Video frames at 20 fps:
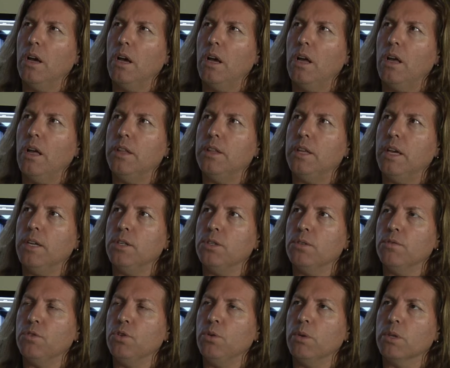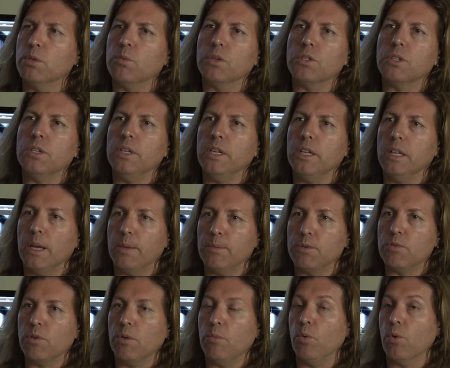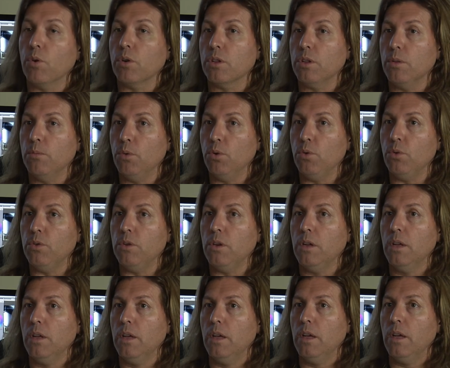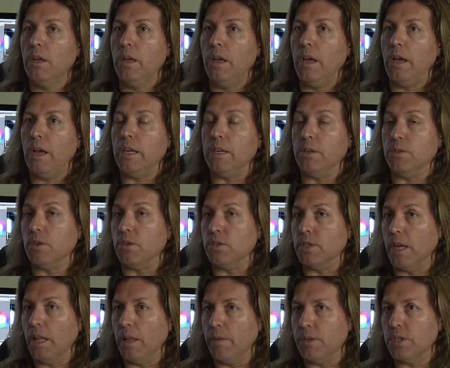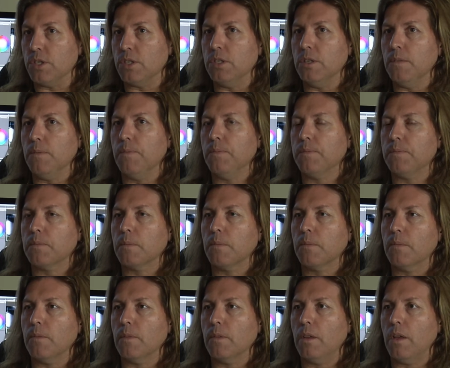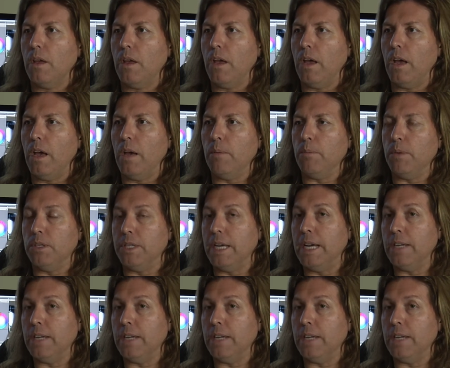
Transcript: At the age of two, I was watching Neil Armstrong walk on the moon, and he was on television. And my dad